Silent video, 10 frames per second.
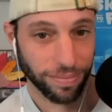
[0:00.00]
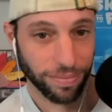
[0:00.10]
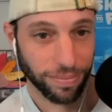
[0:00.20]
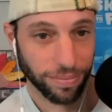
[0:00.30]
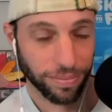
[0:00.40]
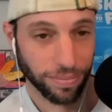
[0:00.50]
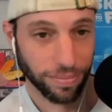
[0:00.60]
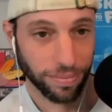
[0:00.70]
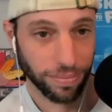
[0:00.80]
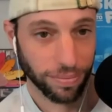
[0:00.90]

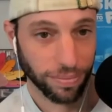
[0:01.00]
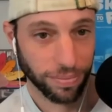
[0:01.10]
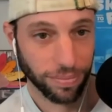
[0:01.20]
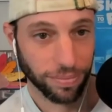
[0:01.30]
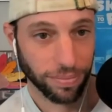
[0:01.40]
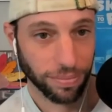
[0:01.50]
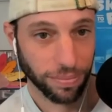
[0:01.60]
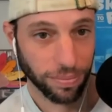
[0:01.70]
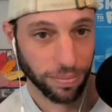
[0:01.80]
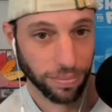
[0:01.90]

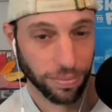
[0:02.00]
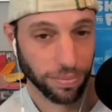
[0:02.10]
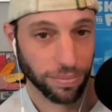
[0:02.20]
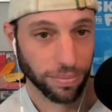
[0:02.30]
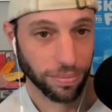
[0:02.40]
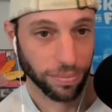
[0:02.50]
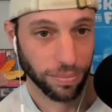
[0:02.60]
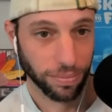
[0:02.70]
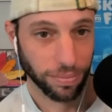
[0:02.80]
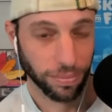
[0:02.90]

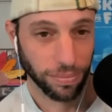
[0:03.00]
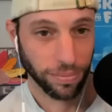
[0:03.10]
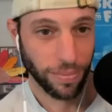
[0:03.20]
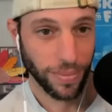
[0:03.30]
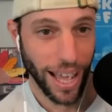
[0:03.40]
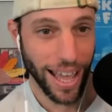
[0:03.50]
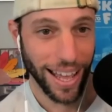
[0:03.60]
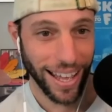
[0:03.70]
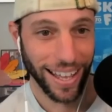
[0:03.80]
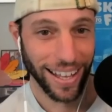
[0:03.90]

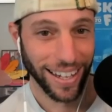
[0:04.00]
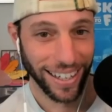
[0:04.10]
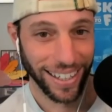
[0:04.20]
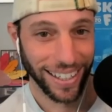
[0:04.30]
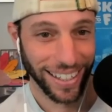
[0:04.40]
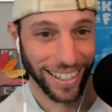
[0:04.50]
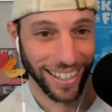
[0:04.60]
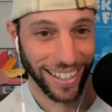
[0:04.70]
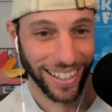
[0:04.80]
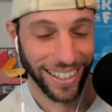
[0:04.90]

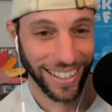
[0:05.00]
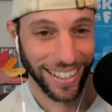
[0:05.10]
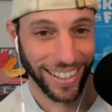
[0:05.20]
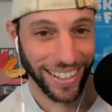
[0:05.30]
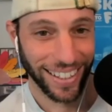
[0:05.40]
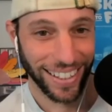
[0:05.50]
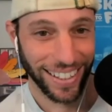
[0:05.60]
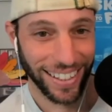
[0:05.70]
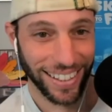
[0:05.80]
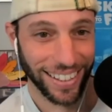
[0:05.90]

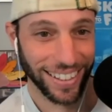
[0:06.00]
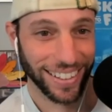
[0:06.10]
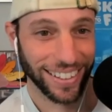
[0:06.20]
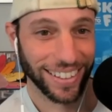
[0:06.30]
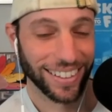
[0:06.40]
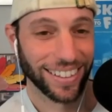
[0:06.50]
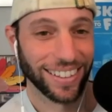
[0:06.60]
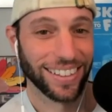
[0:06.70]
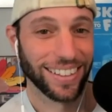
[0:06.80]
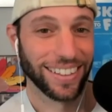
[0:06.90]

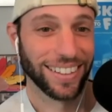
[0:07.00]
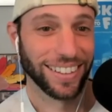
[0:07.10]
This person isn't speaking.